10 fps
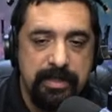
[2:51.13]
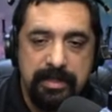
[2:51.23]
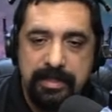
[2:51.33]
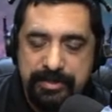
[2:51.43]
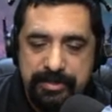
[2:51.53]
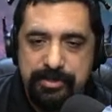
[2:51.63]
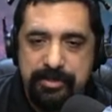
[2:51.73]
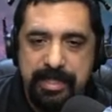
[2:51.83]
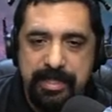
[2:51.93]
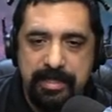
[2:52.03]
It's a
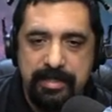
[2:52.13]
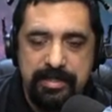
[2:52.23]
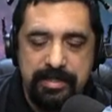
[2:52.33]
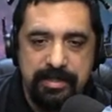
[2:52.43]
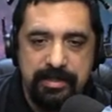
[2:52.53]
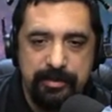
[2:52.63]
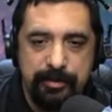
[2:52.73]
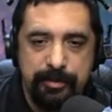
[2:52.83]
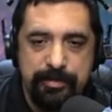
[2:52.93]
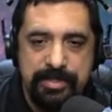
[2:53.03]
triad. It's in the root
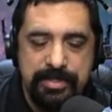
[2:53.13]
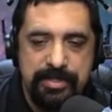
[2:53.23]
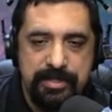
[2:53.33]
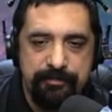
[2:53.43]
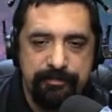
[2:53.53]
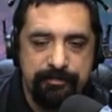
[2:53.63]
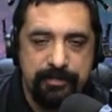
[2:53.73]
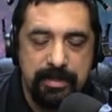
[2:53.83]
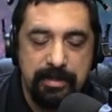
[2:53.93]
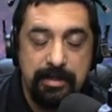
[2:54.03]
position,
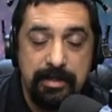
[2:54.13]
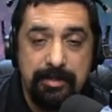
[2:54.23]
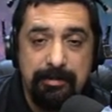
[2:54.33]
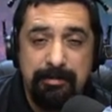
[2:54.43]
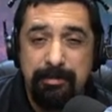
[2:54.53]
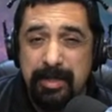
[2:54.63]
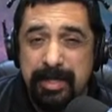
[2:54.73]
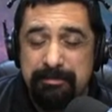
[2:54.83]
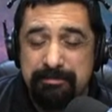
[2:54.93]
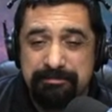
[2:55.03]
but
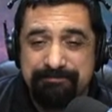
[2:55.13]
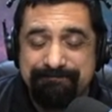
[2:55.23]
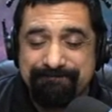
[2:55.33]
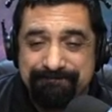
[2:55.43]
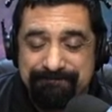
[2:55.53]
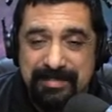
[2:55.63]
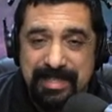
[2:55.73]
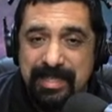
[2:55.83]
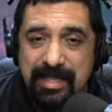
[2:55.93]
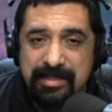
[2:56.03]
it
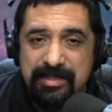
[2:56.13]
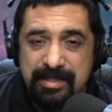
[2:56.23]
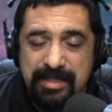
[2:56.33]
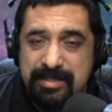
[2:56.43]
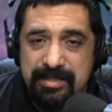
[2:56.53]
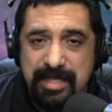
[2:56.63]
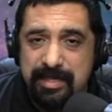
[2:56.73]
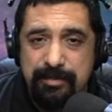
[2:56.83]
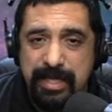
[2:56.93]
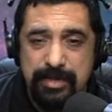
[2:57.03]
actually is not a
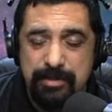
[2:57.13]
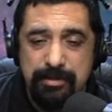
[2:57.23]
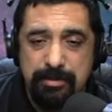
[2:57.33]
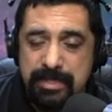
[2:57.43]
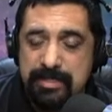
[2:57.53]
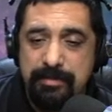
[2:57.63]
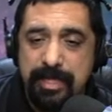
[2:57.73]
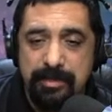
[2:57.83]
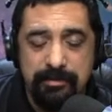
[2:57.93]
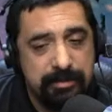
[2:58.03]
major chord. It's a minor
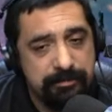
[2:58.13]
one.